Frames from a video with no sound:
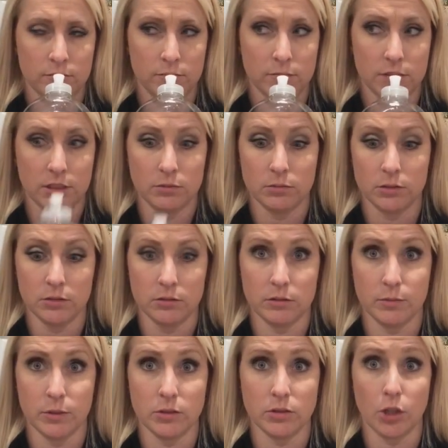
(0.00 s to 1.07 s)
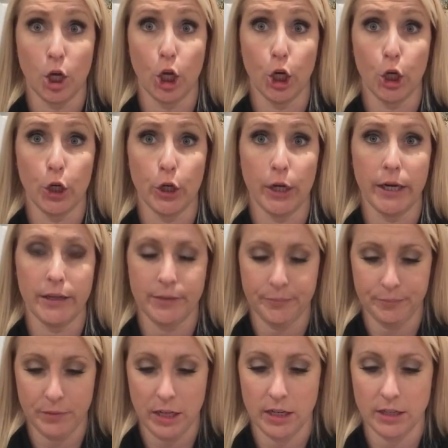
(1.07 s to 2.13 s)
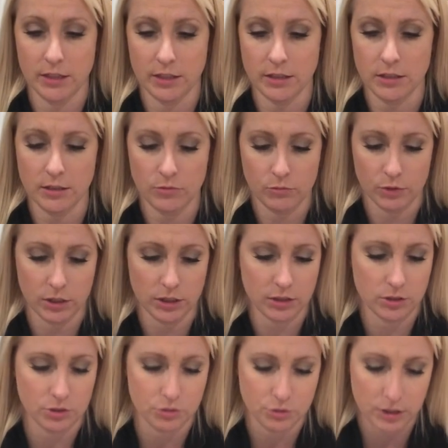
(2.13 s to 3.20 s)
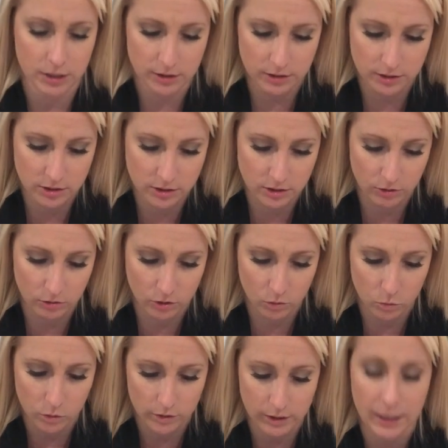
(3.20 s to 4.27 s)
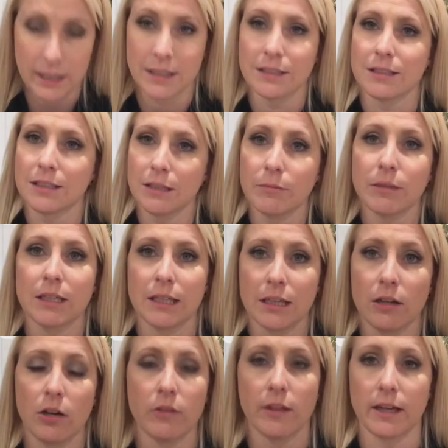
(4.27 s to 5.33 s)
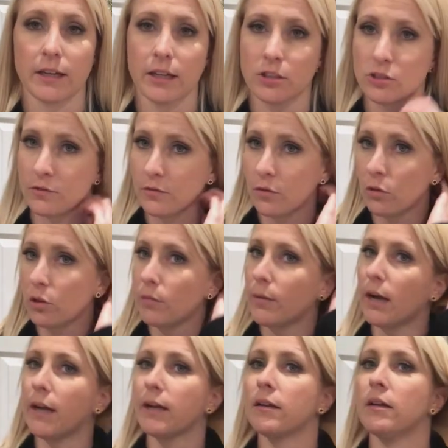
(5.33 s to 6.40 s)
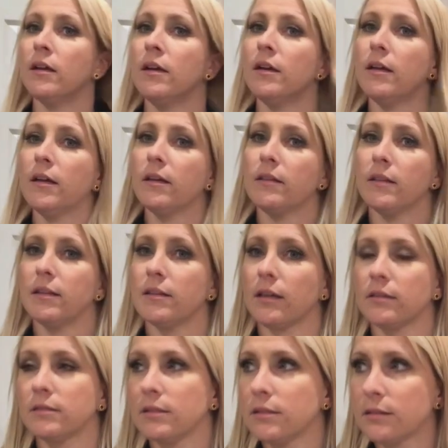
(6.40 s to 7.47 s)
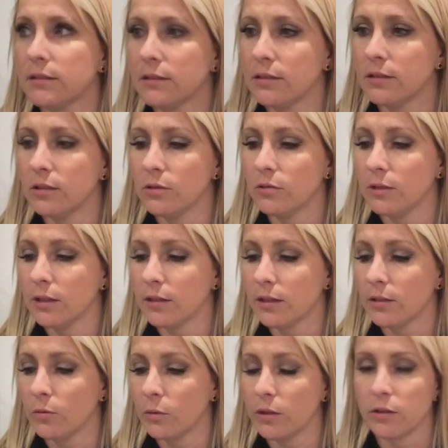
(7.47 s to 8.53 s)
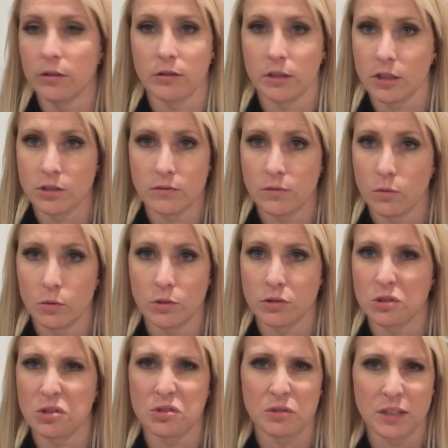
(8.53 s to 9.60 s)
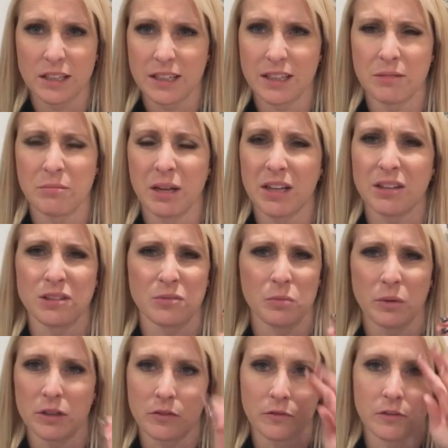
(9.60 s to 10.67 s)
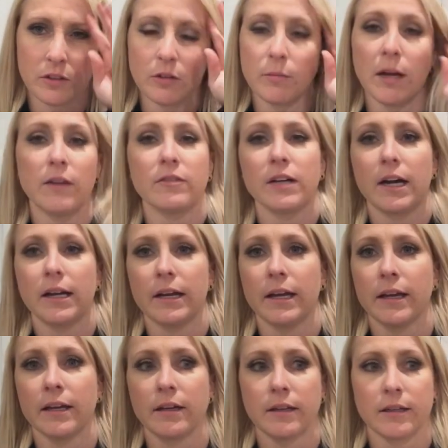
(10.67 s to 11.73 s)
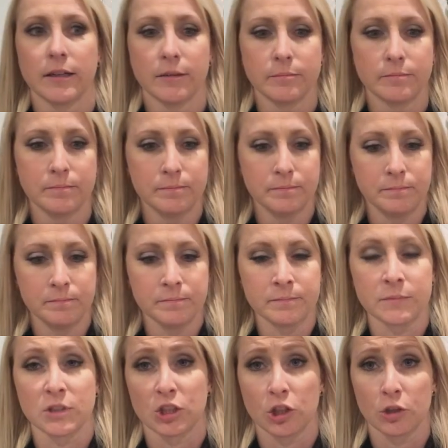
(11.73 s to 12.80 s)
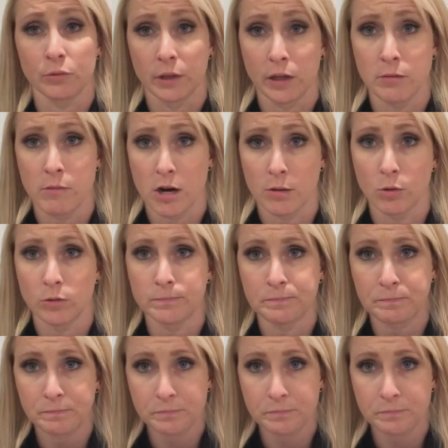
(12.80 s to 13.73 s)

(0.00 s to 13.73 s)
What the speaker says: This one, though, smells great. And it doesn't really streak. This is the only one that I can seem to get on that kitchen floor of mine that doesn't do anything weird to the kitchen floor and streak it and make this weird film. I've got a, it's a Carrara marble.